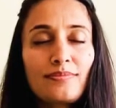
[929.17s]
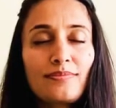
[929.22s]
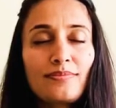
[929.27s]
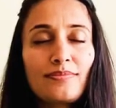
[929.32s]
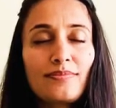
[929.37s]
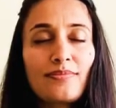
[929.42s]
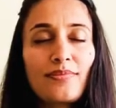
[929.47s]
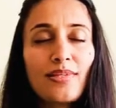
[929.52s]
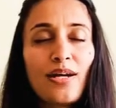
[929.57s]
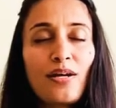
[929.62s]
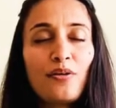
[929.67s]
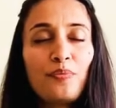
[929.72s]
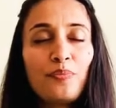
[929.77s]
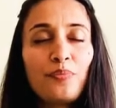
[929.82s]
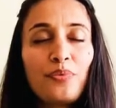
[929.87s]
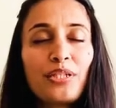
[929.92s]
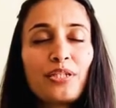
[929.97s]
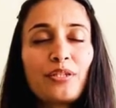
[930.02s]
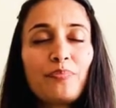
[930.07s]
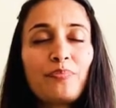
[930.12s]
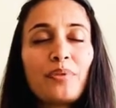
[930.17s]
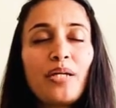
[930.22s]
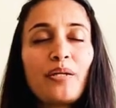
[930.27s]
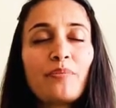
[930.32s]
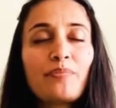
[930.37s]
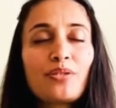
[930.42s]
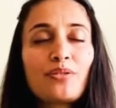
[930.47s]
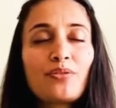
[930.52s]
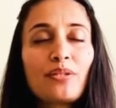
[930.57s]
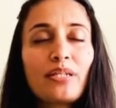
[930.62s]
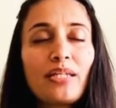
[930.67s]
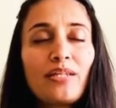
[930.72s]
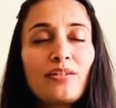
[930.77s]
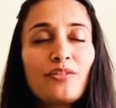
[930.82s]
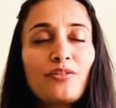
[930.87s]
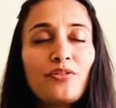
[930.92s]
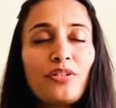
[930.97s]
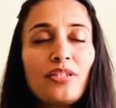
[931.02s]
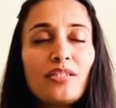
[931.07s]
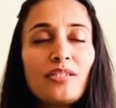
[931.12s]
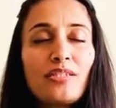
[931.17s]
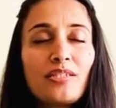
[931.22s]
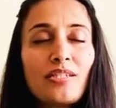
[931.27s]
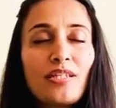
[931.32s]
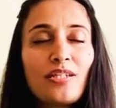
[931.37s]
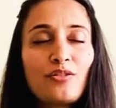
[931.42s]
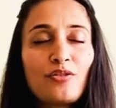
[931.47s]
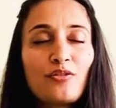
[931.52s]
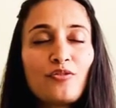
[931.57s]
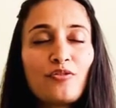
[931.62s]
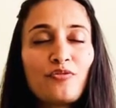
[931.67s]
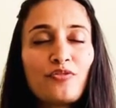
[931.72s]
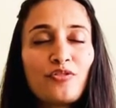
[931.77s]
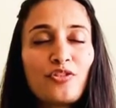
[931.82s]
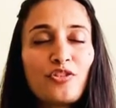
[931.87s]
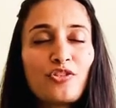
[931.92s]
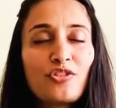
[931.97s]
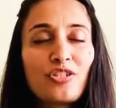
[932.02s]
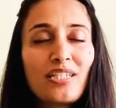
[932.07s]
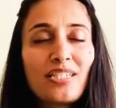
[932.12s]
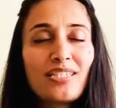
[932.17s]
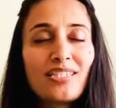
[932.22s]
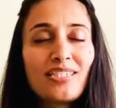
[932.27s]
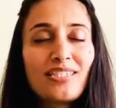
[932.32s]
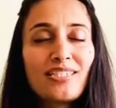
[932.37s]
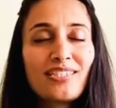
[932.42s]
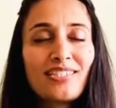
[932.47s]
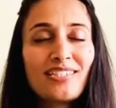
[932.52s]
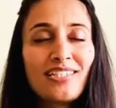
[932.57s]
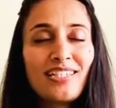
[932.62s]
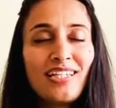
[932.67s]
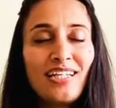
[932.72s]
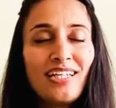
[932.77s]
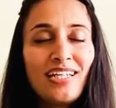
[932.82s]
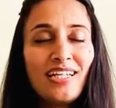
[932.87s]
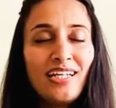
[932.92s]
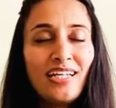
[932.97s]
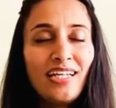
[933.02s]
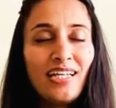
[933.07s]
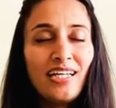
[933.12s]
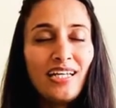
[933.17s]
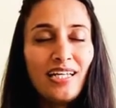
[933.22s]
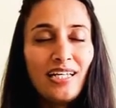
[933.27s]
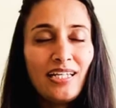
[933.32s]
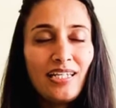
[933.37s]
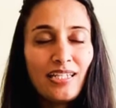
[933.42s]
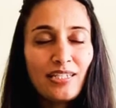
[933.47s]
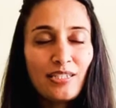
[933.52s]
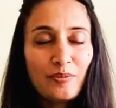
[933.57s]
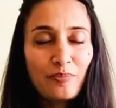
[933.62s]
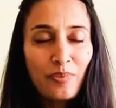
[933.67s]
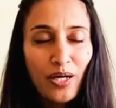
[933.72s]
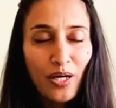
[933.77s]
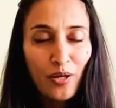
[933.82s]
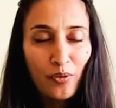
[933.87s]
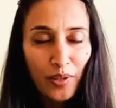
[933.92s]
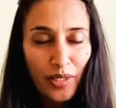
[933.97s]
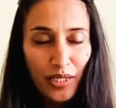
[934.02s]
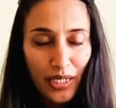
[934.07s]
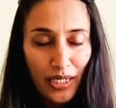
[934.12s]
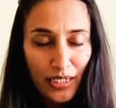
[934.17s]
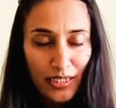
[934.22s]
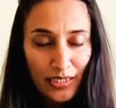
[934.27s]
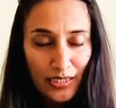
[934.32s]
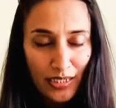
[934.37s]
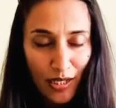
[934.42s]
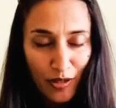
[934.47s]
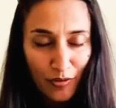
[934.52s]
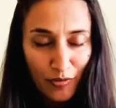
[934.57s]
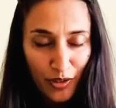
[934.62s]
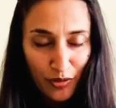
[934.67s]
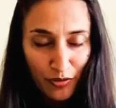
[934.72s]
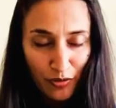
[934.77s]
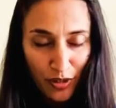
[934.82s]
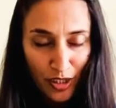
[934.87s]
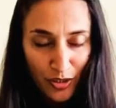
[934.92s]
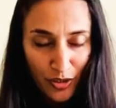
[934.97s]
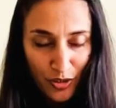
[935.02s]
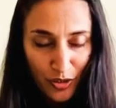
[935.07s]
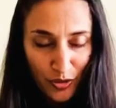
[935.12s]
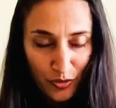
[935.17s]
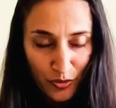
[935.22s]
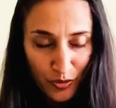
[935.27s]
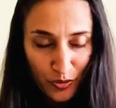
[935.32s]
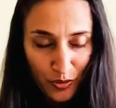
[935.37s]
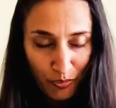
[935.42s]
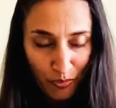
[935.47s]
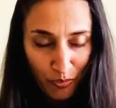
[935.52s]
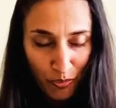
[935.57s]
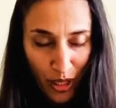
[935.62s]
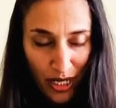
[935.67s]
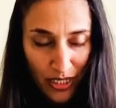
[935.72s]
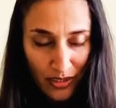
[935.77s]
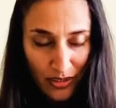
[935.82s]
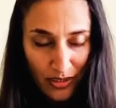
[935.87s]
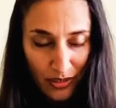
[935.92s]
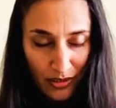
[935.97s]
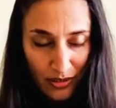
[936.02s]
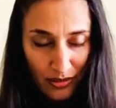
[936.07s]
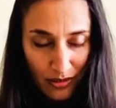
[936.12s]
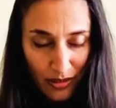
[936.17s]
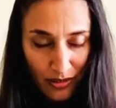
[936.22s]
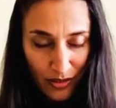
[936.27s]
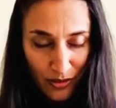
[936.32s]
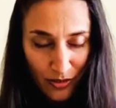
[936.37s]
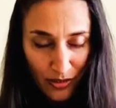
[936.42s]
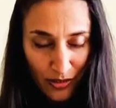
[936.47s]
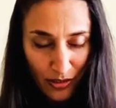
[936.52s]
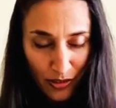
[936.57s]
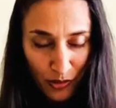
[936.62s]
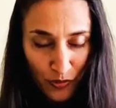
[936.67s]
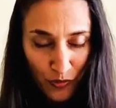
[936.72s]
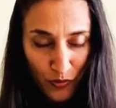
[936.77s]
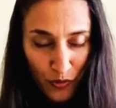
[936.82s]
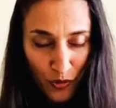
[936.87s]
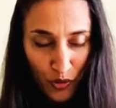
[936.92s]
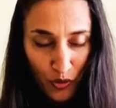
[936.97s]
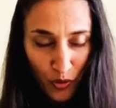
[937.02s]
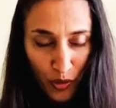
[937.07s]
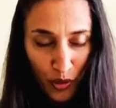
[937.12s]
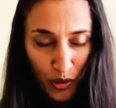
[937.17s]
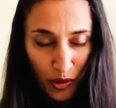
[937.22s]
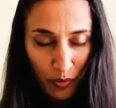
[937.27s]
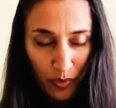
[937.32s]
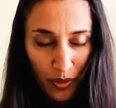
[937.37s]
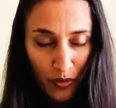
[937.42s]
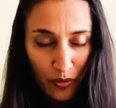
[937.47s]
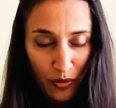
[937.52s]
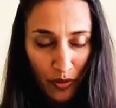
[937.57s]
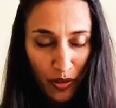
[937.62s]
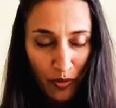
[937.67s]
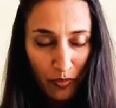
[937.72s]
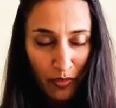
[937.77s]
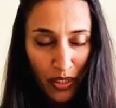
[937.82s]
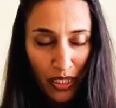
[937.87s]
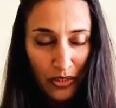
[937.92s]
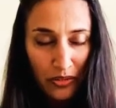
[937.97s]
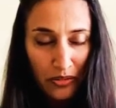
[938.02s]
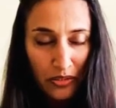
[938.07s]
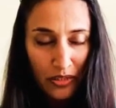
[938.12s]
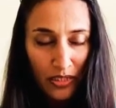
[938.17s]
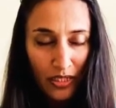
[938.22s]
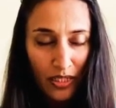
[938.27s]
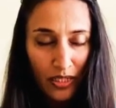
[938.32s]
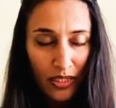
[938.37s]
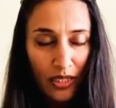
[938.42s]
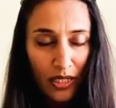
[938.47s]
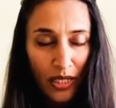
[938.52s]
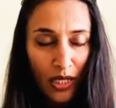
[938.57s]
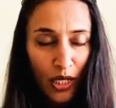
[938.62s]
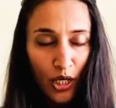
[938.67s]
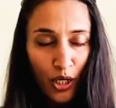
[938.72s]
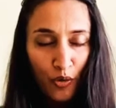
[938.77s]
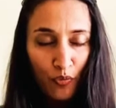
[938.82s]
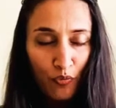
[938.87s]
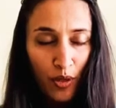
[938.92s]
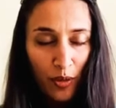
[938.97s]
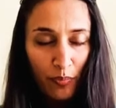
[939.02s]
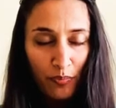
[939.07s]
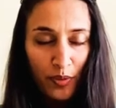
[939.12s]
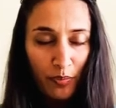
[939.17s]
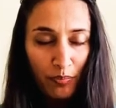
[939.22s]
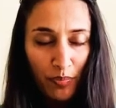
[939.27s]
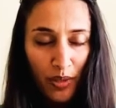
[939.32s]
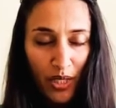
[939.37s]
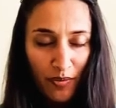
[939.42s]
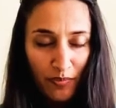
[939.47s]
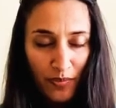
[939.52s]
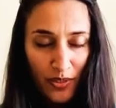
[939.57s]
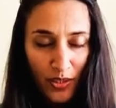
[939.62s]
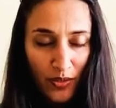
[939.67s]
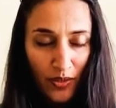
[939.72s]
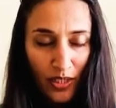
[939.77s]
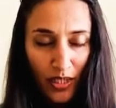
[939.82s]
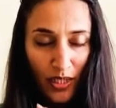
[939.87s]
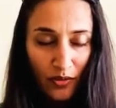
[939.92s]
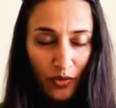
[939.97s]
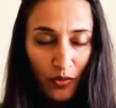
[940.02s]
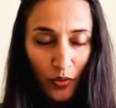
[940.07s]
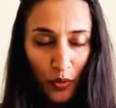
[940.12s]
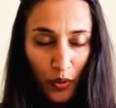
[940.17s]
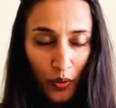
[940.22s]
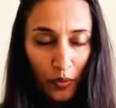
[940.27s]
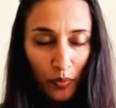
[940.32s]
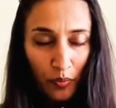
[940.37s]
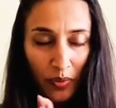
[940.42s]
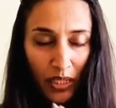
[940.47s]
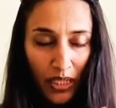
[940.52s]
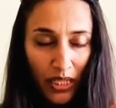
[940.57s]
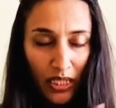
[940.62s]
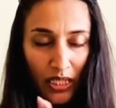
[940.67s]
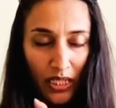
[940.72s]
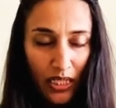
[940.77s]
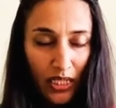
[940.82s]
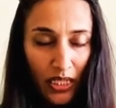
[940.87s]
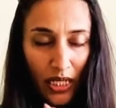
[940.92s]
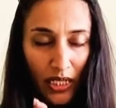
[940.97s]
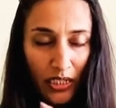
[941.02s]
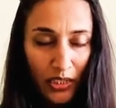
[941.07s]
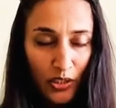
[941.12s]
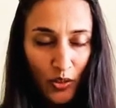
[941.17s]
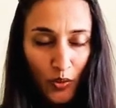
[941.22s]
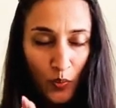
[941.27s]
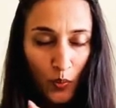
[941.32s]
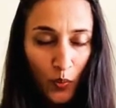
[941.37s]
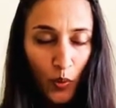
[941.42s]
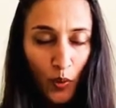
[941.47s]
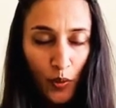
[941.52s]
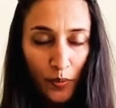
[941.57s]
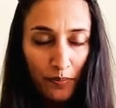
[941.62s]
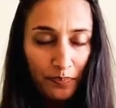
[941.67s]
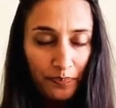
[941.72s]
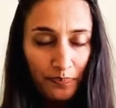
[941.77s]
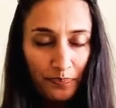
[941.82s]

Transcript: Now bring the palms together at the center of the chest. Let's bow our head down in gratitude to the practice and ourselves for showing up here on the mat today. Rub the palms together, making it nice and warm.